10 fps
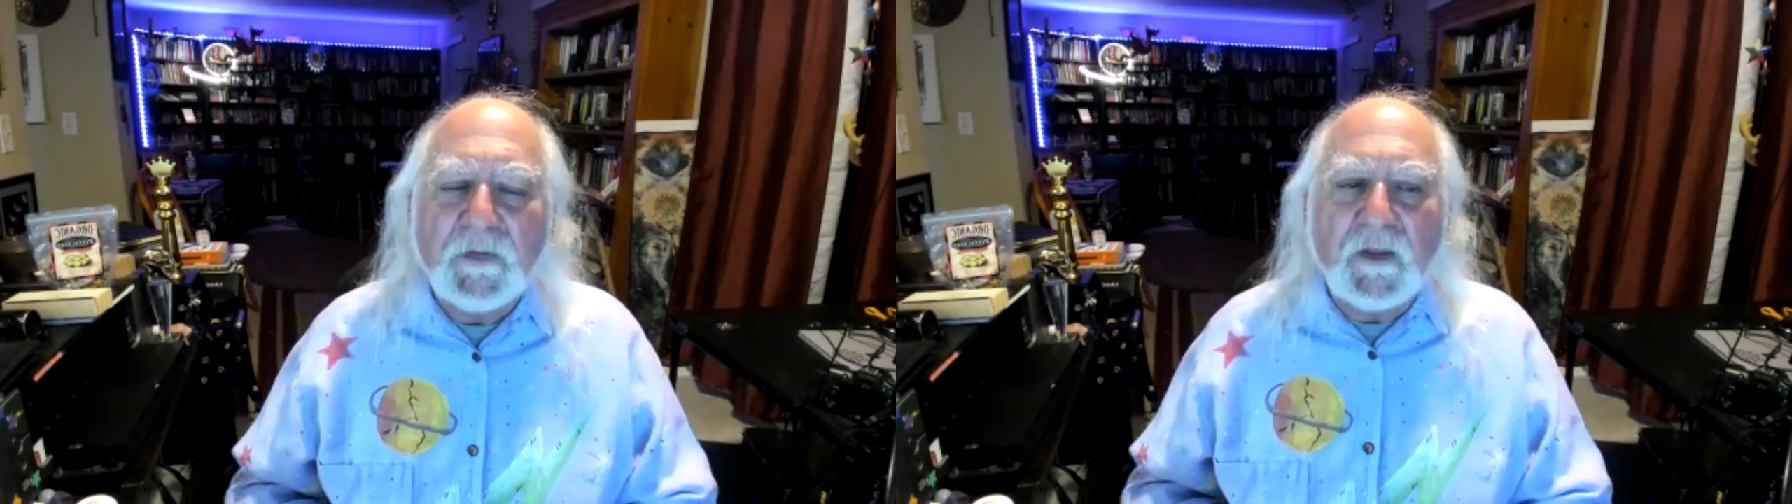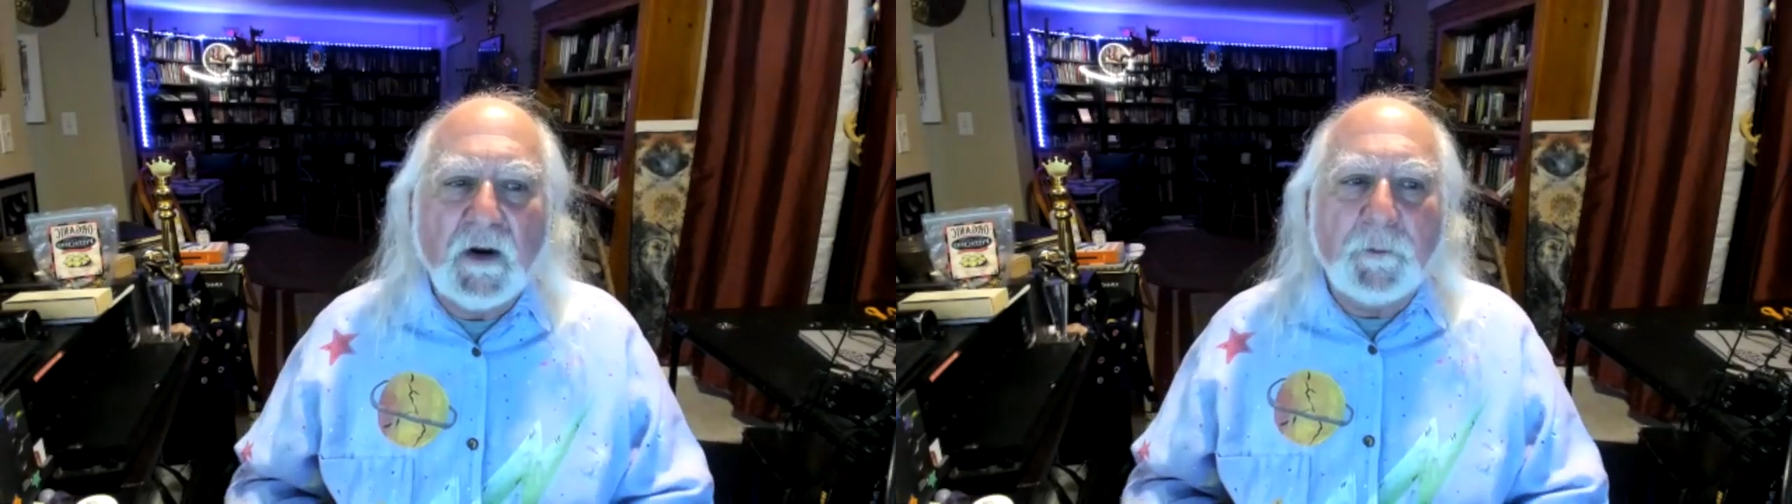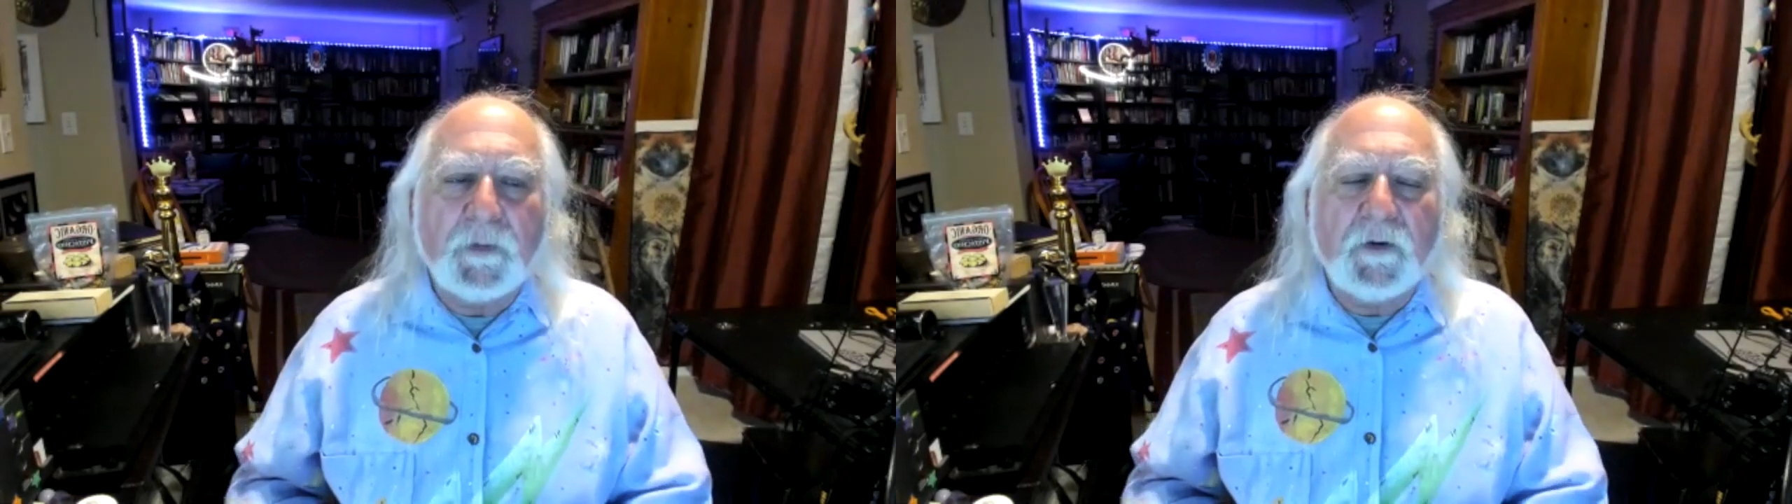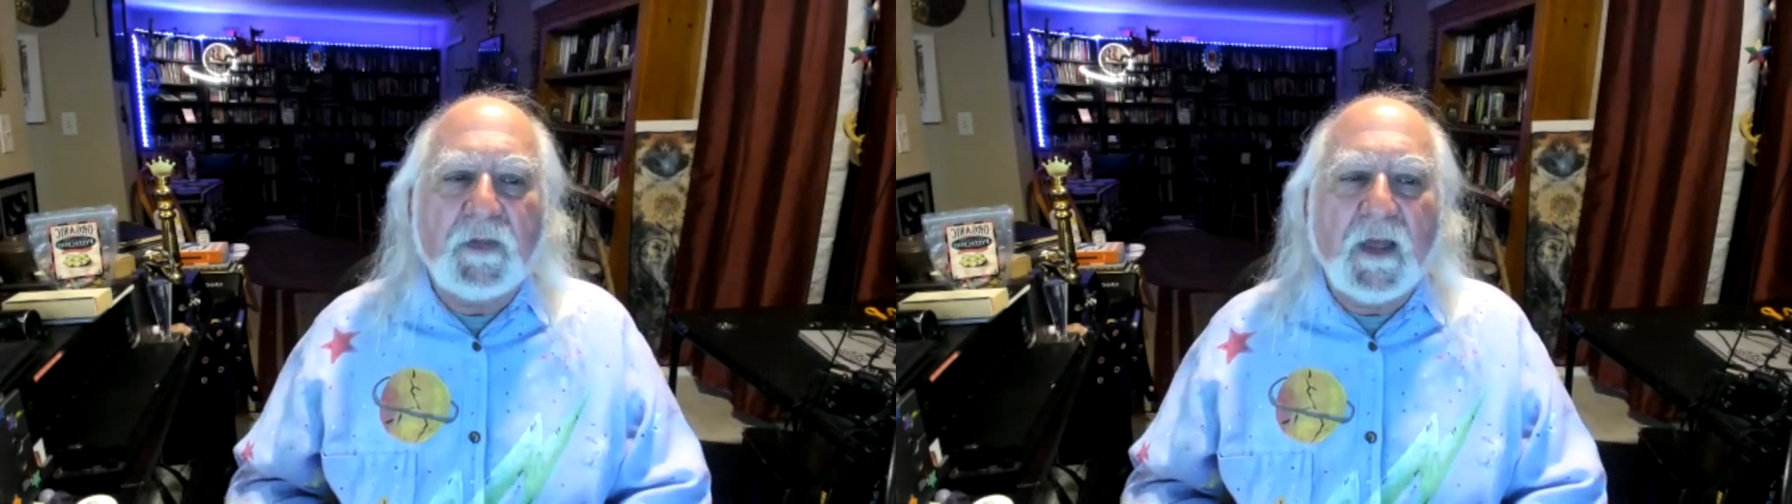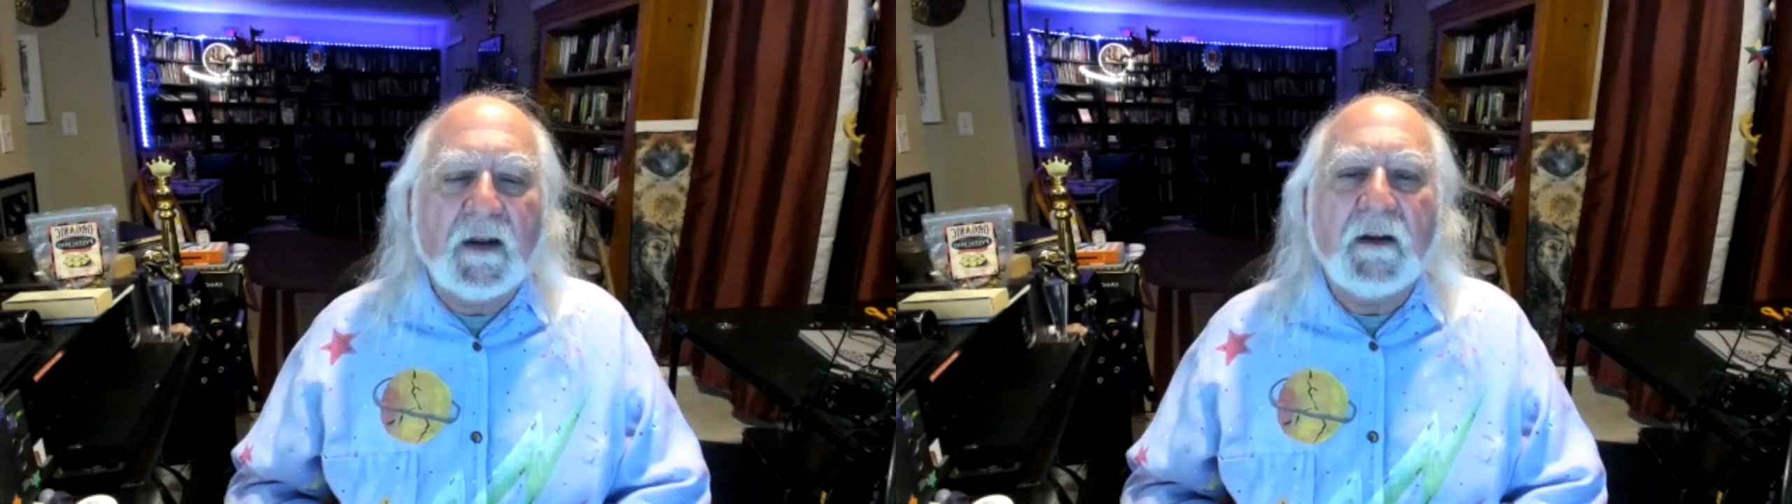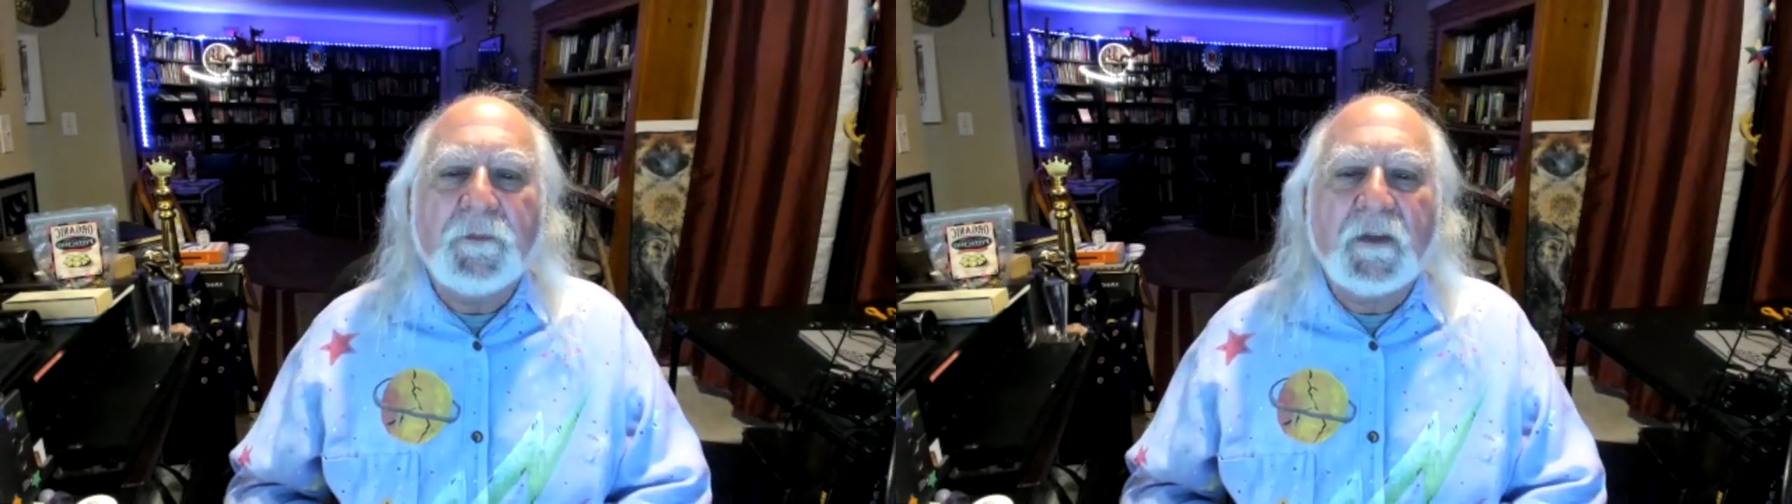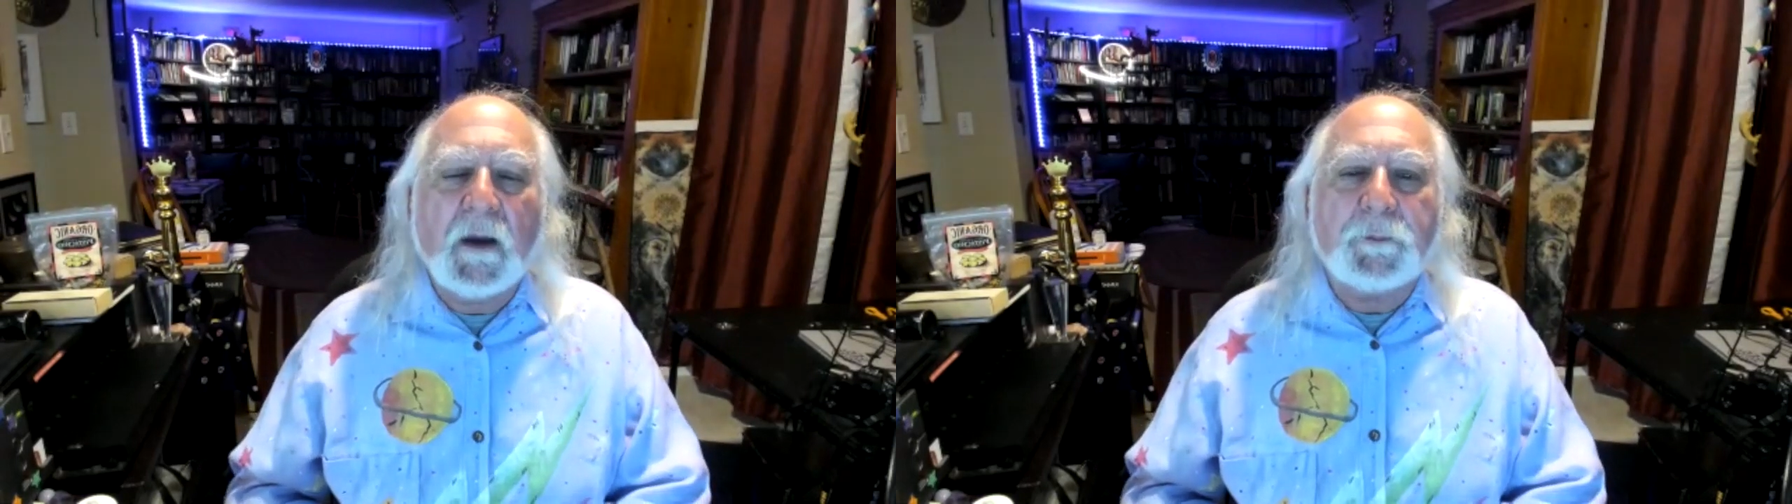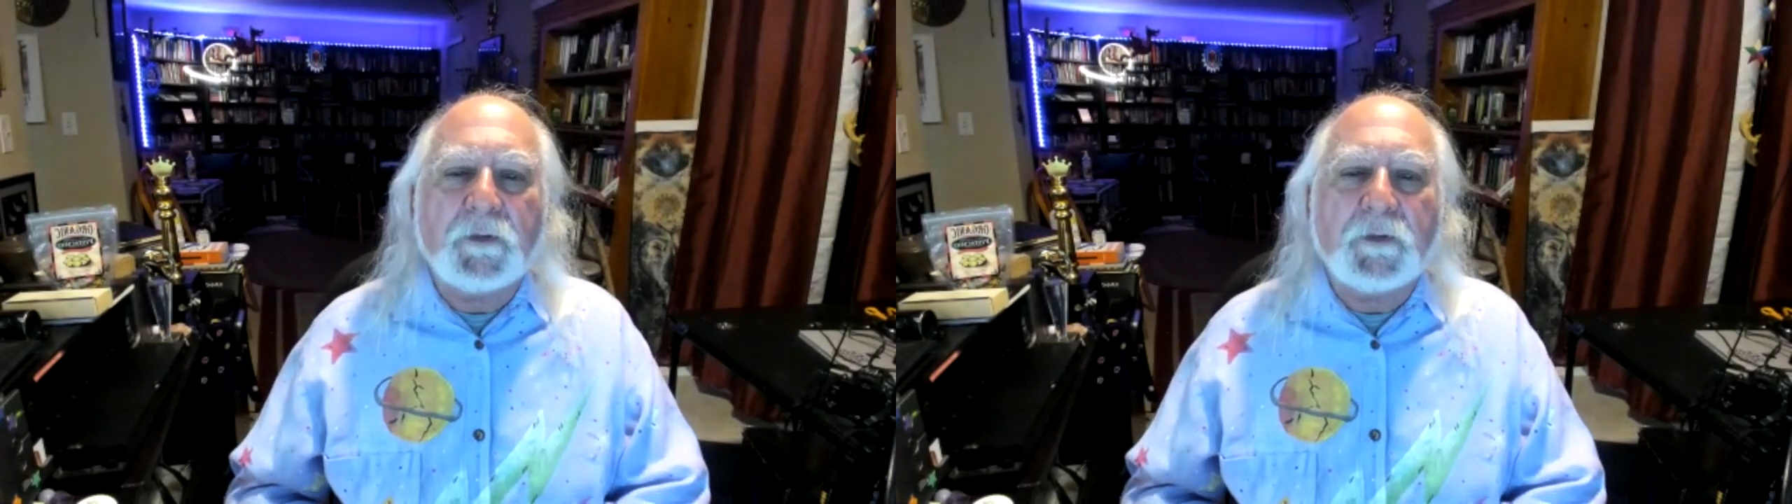the number that Kepler